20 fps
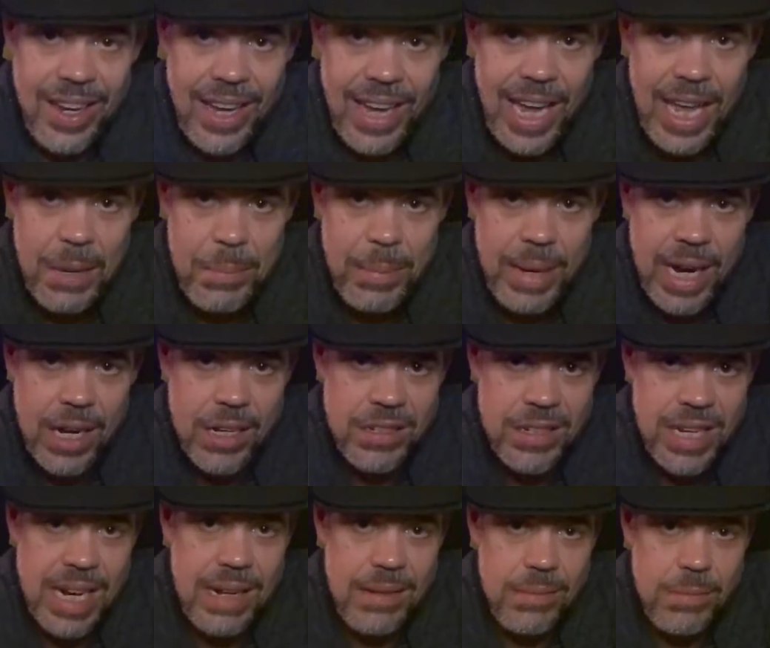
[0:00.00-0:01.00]
and Mirrors,
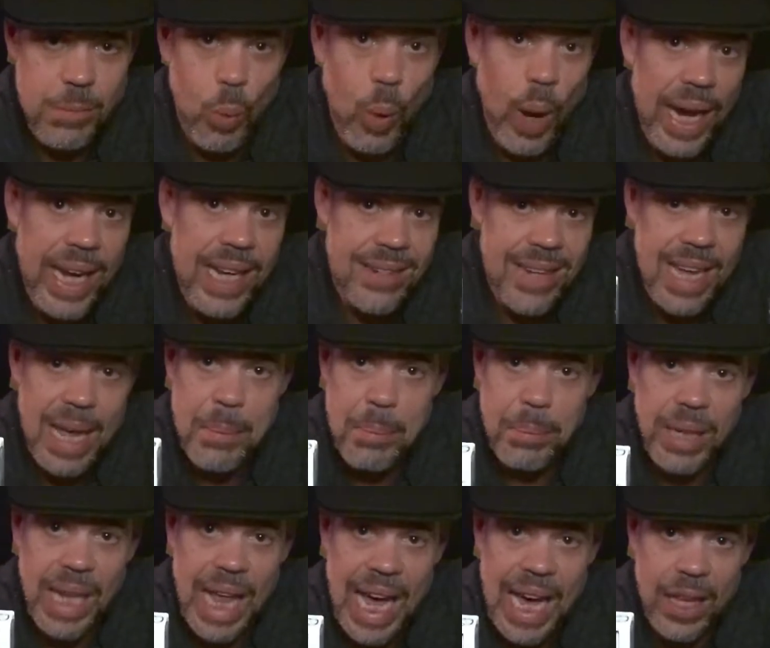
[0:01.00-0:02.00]
in white and
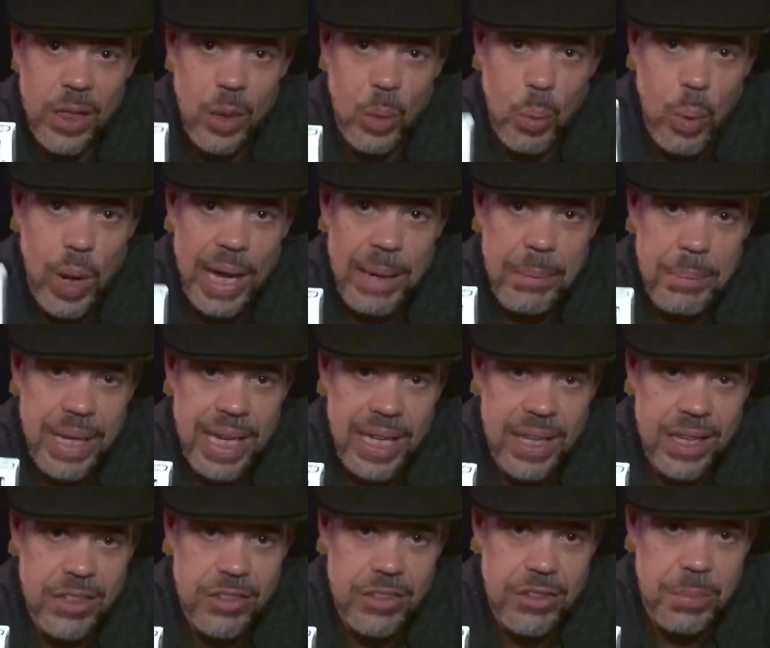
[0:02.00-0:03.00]
black. The white
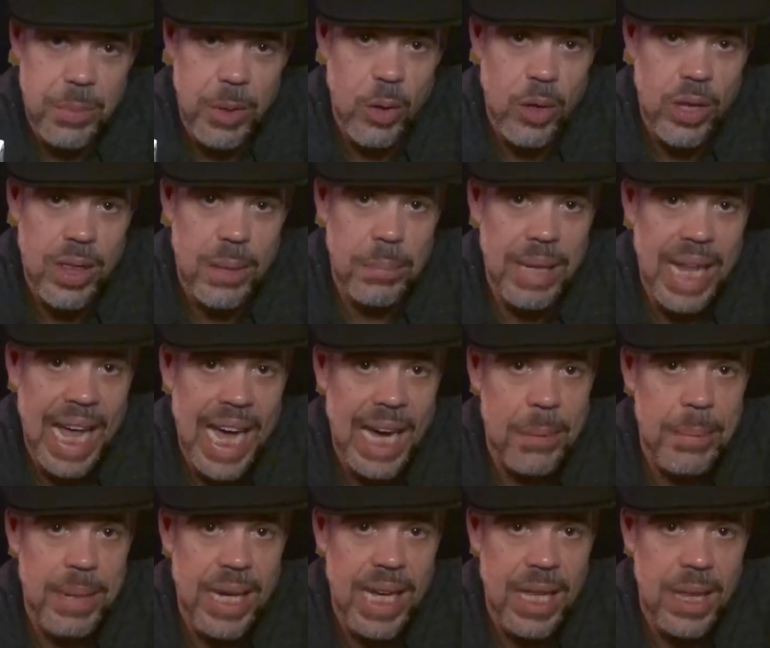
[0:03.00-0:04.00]
being the smoke, the
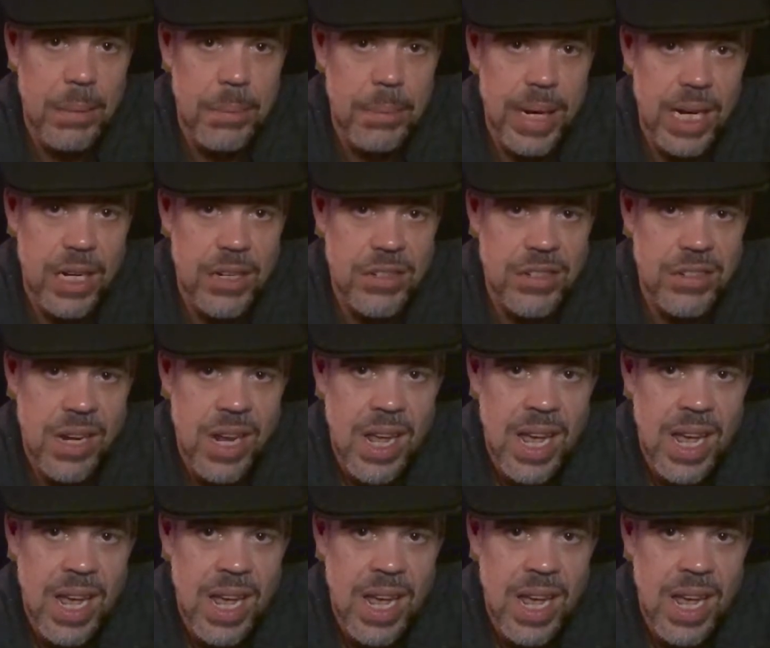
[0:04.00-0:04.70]
black being the mirrors.